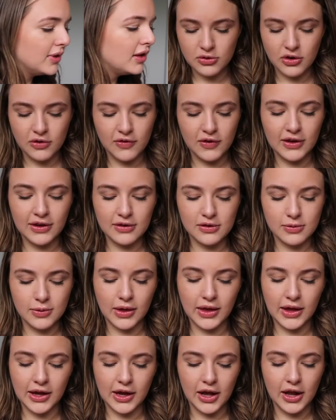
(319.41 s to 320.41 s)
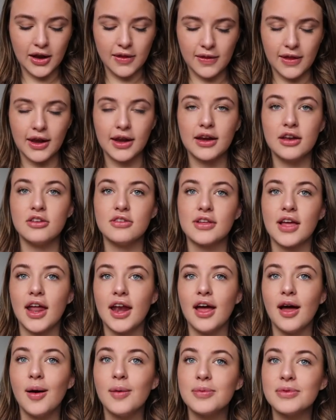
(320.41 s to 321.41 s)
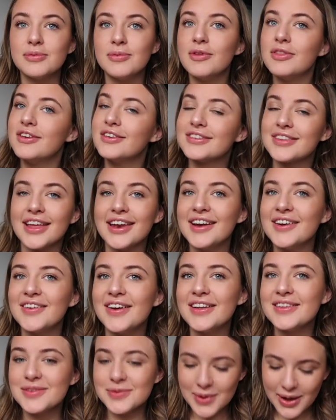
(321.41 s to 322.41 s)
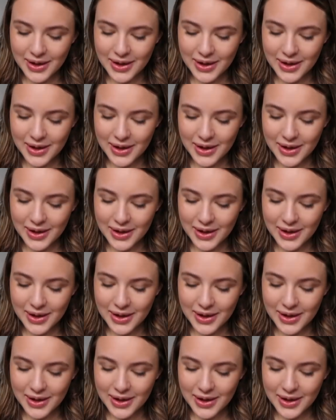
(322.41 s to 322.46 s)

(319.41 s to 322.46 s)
which I feel like is really good, and then it can just kind of help smooth your skin out as